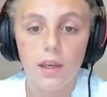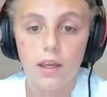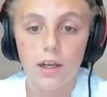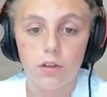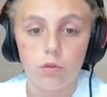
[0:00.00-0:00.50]

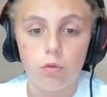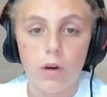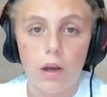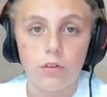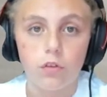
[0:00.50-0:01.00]

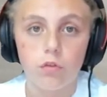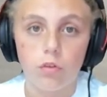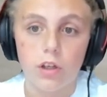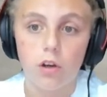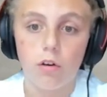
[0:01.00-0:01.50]
Air-to-ground,
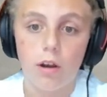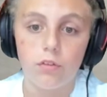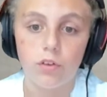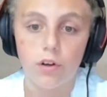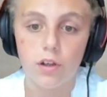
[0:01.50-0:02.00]
destroying
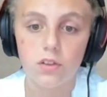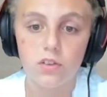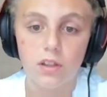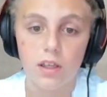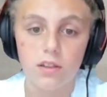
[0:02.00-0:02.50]
ground
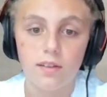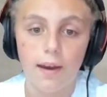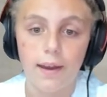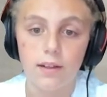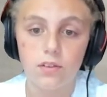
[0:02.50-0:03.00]
targets like
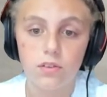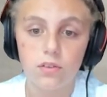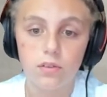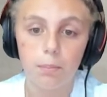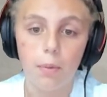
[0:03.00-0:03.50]

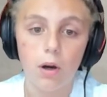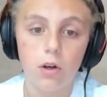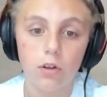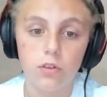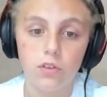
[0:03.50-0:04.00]
tanks,
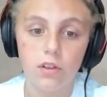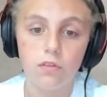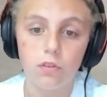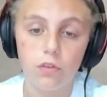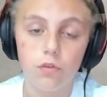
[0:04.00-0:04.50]
bunkers,
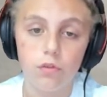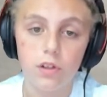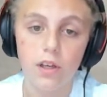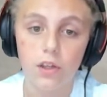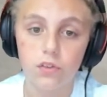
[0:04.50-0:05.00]

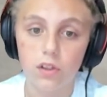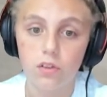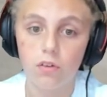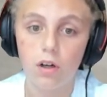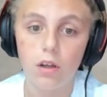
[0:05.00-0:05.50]
infantry,
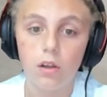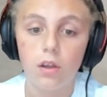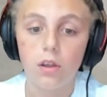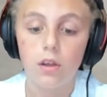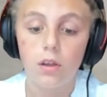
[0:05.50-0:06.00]
etc.
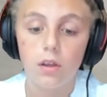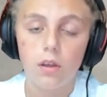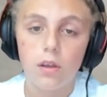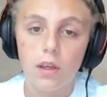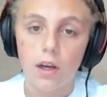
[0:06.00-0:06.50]

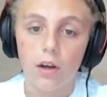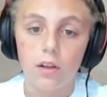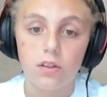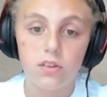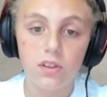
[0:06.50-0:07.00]

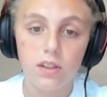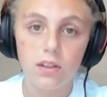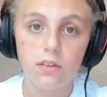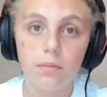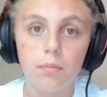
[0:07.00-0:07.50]

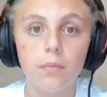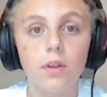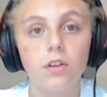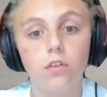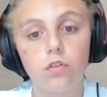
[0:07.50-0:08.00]
Air-seed,
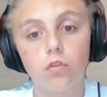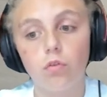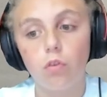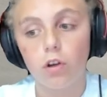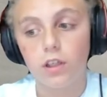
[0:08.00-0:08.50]

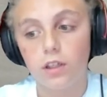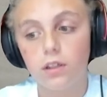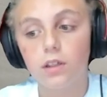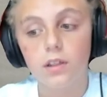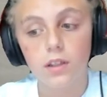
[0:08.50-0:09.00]

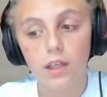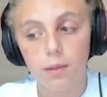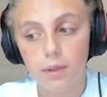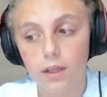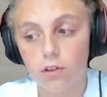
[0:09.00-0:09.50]
destroying
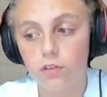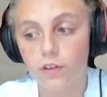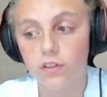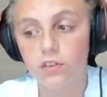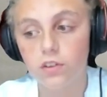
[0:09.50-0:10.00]
enemy air
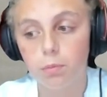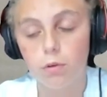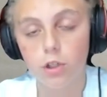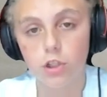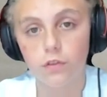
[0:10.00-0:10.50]
defenses,
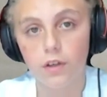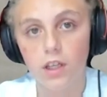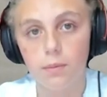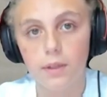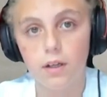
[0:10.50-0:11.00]
suppression of
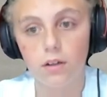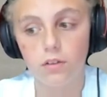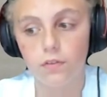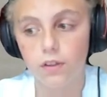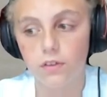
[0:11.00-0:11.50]
enemy air
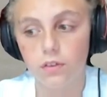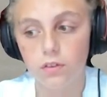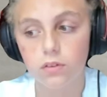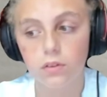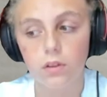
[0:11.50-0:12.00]
defenses,